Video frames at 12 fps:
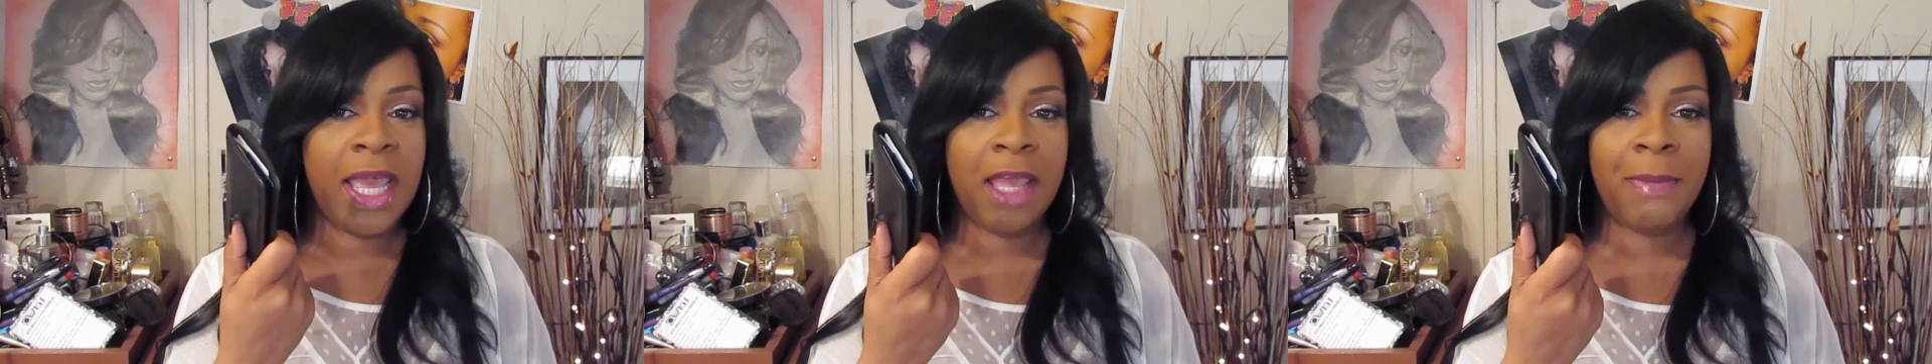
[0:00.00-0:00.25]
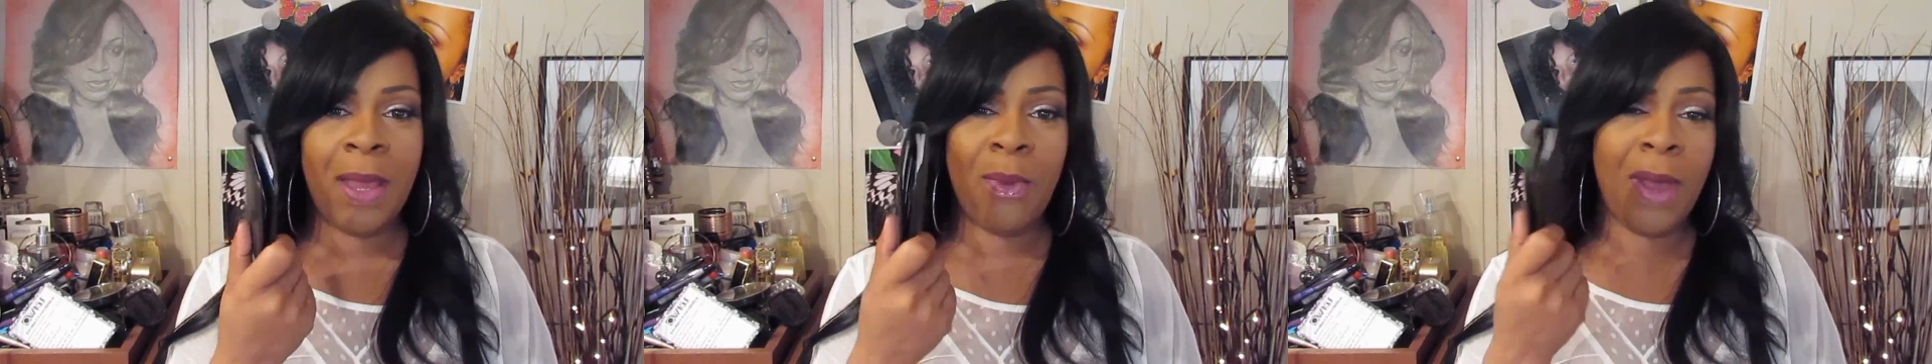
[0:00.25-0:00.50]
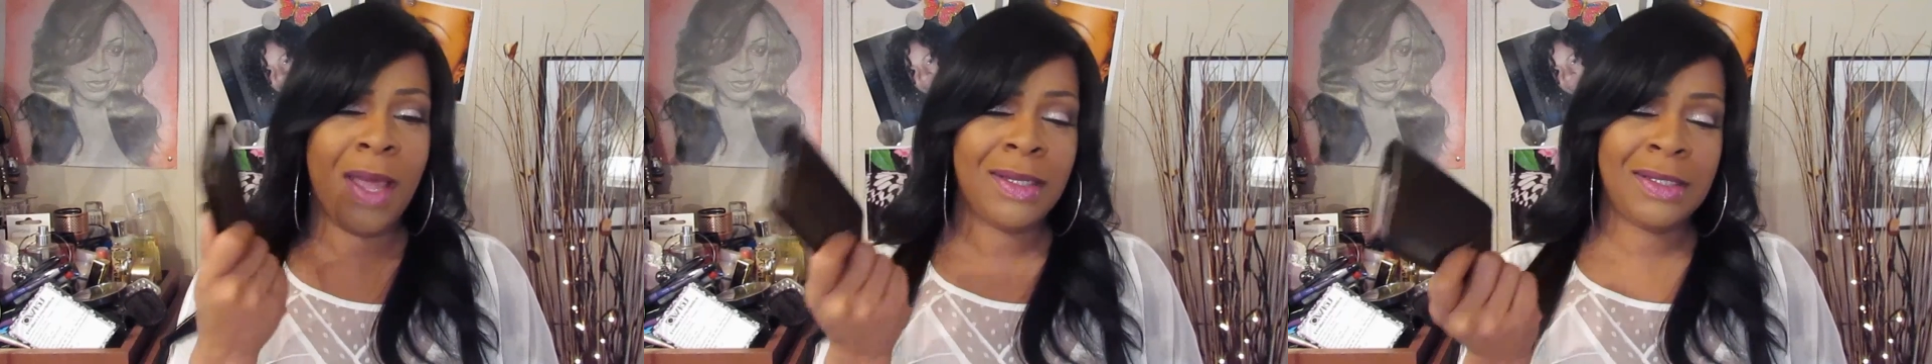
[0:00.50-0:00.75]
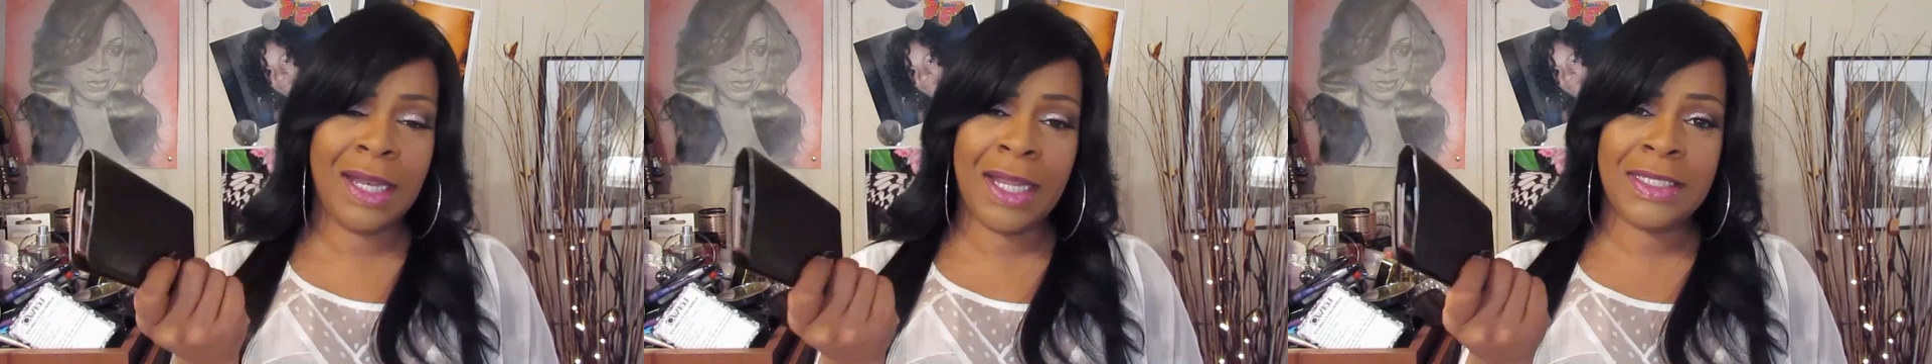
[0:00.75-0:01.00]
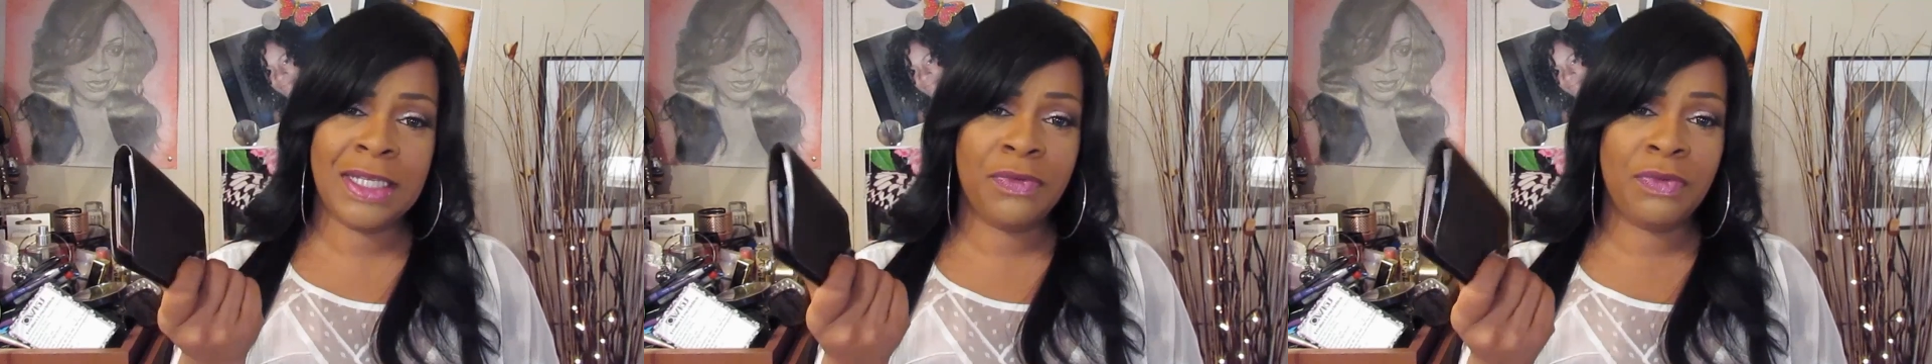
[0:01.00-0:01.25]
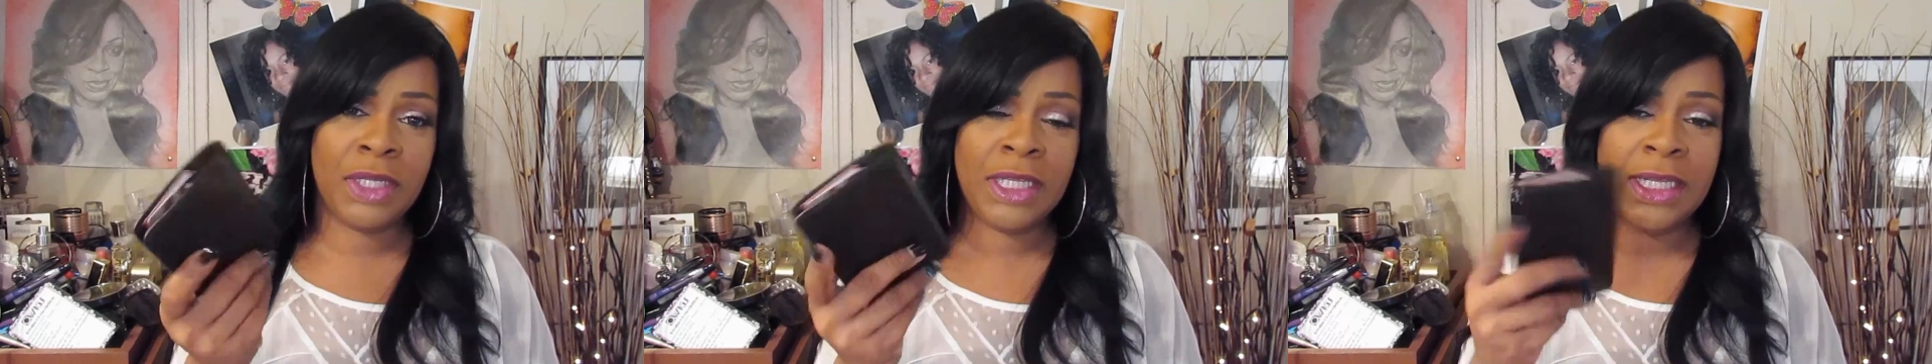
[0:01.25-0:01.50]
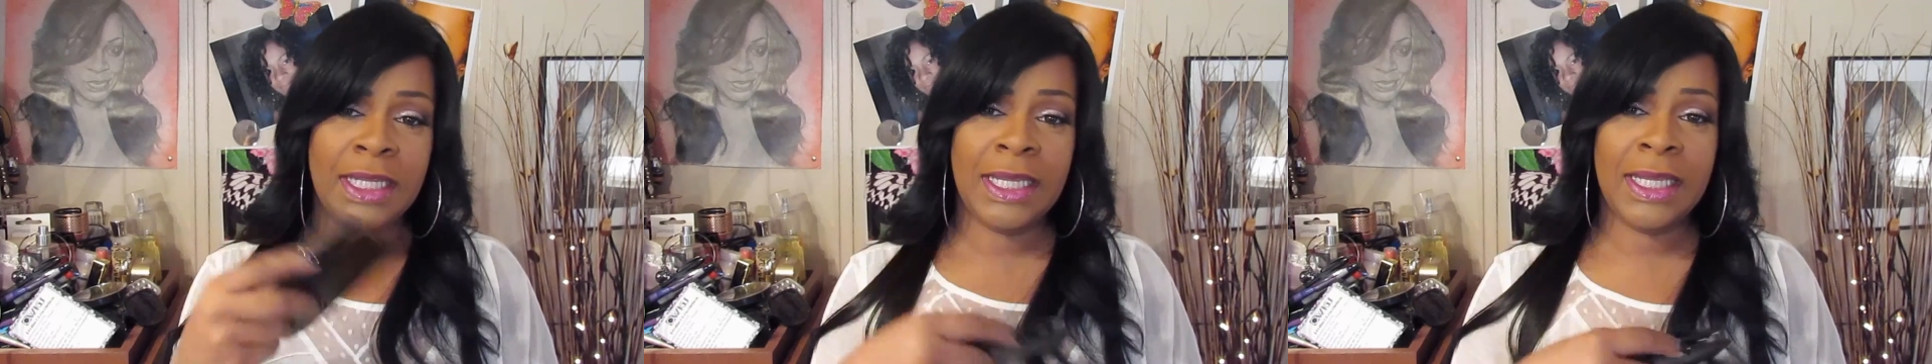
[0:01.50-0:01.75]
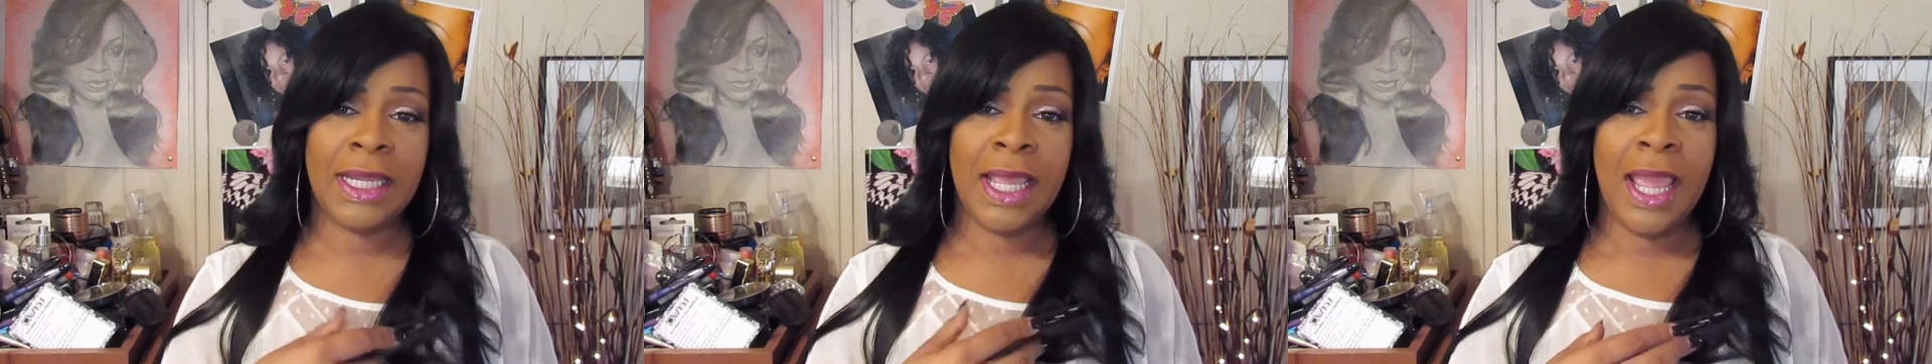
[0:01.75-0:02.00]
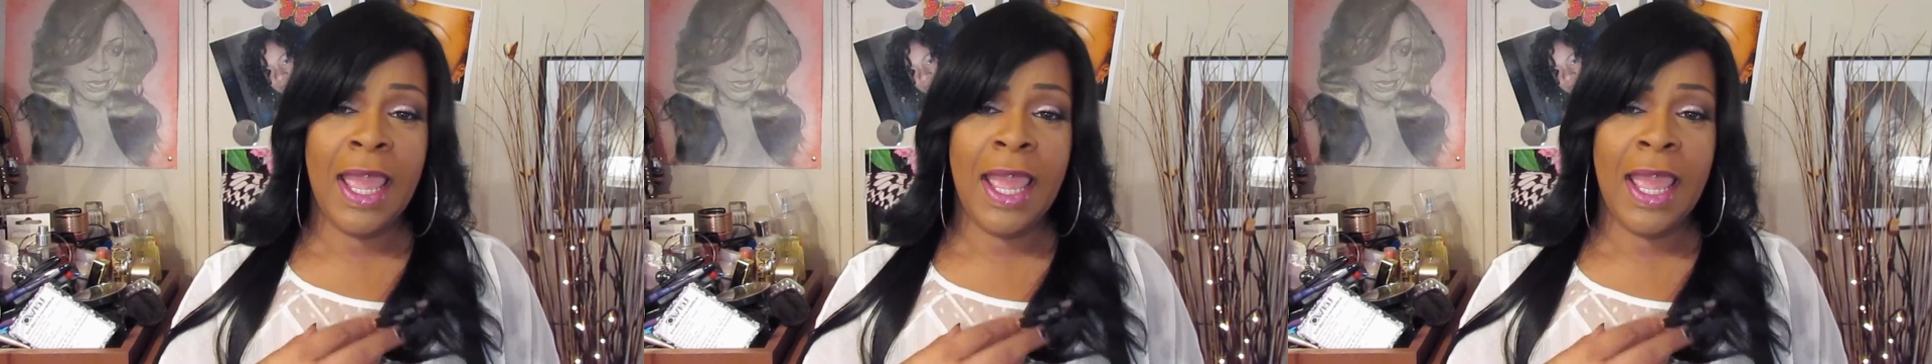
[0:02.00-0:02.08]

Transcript: and my wallet that I didn't really need.